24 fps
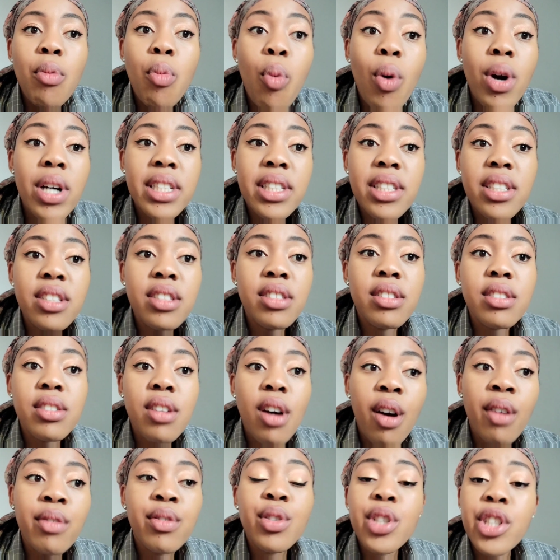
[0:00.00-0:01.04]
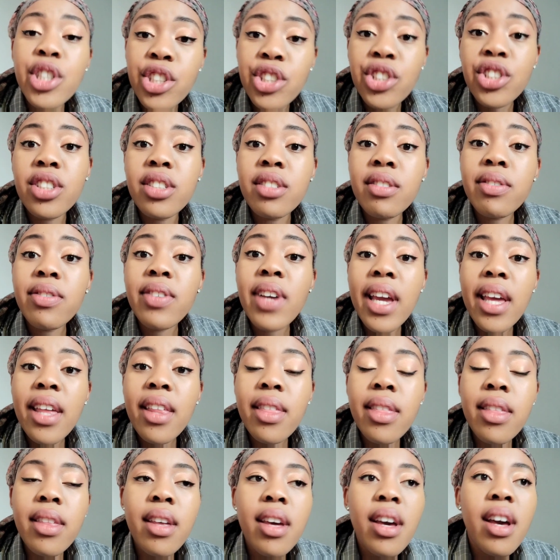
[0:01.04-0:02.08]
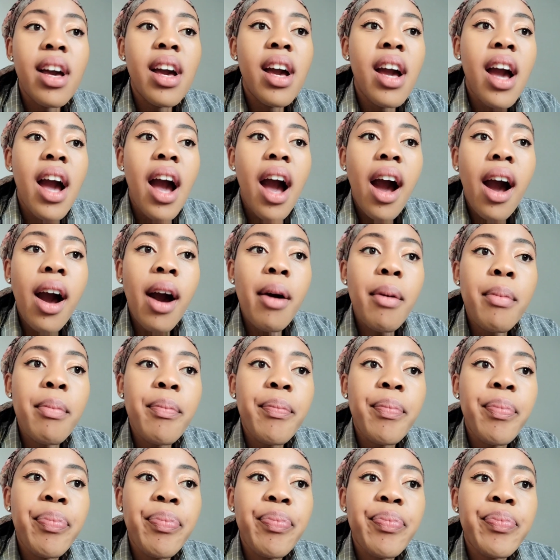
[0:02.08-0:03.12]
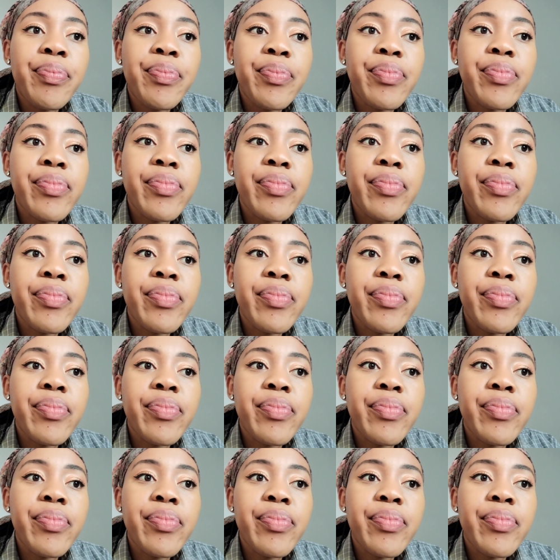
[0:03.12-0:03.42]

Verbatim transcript: wasn't of Christian faith um,